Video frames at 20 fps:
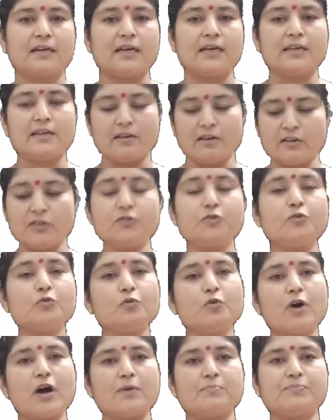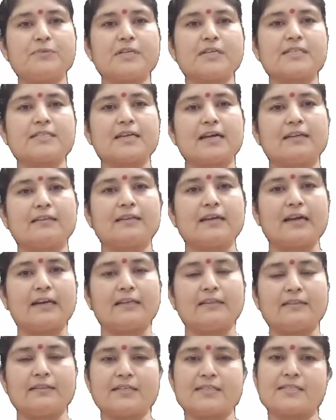Here two objects are there
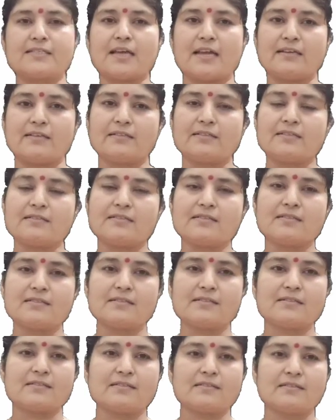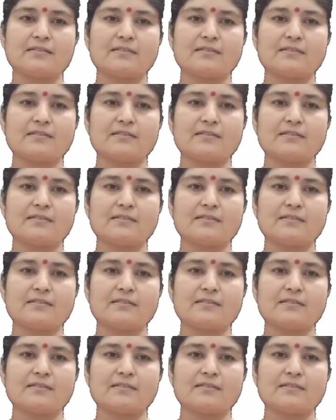in this sentence.